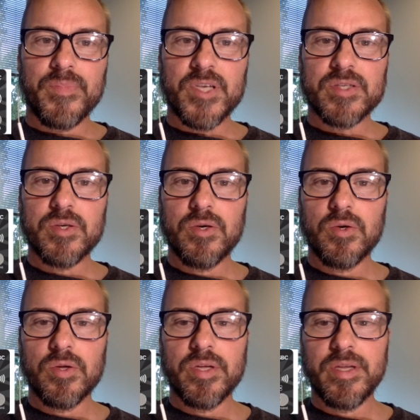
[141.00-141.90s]

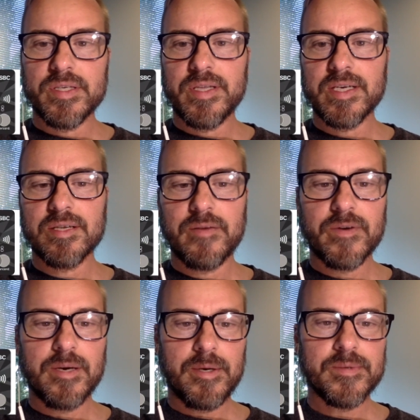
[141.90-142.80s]
So this next
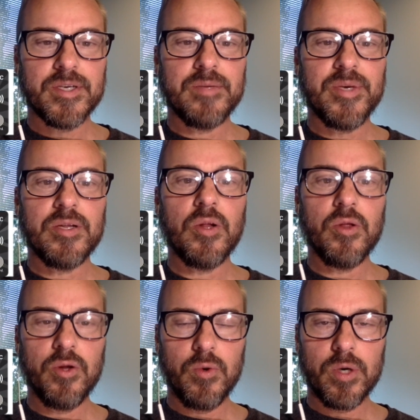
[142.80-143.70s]
offer coming up is going to be
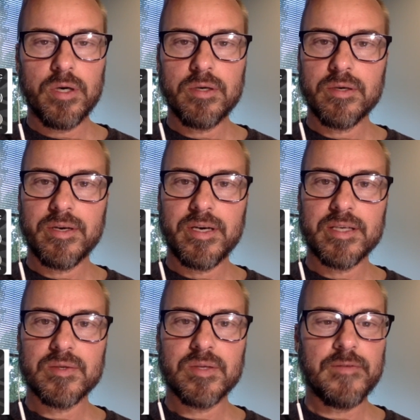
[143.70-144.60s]

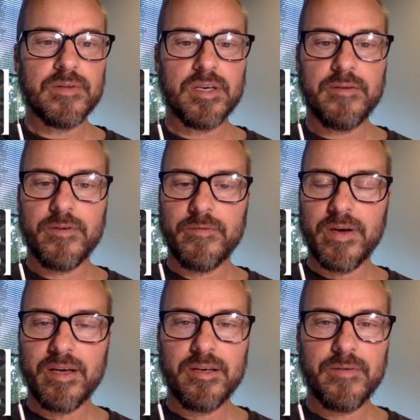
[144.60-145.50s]
lower. So definitely, if
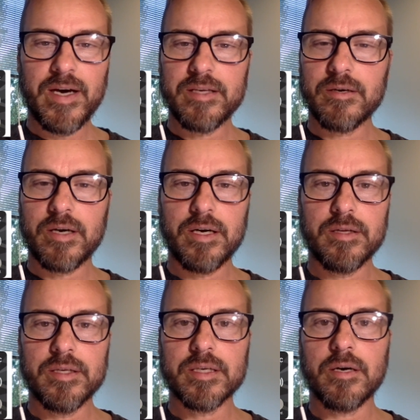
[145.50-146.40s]
you've had your eye
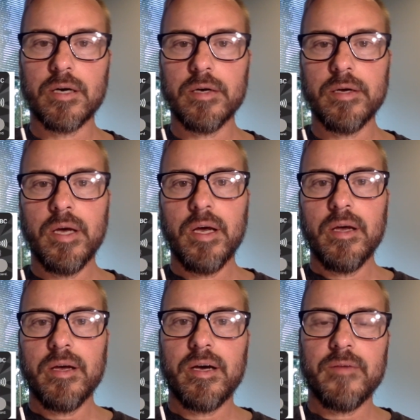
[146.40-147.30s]
on this card,
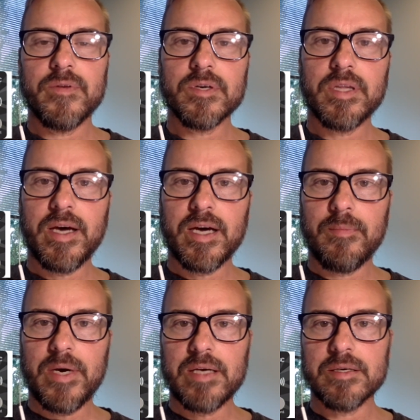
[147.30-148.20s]
if you're looking to add a
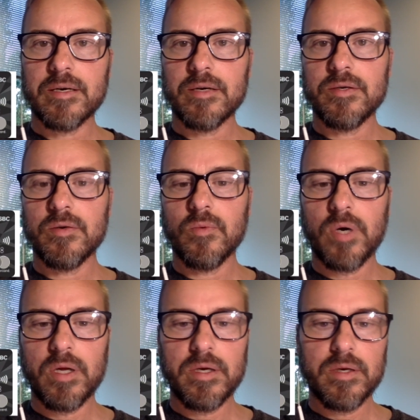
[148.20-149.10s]
MasterCard to your
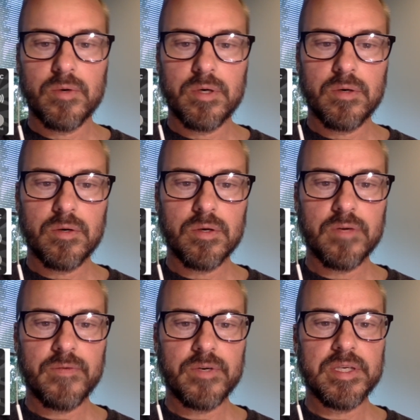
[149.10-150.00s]
wallet, or
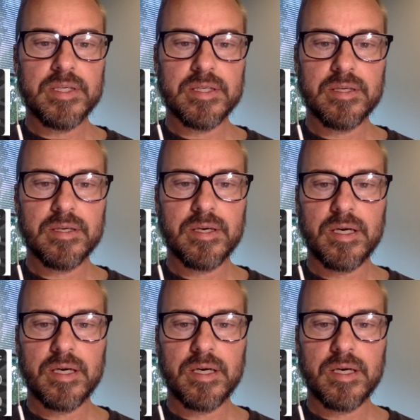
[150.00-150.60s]
looking for a decent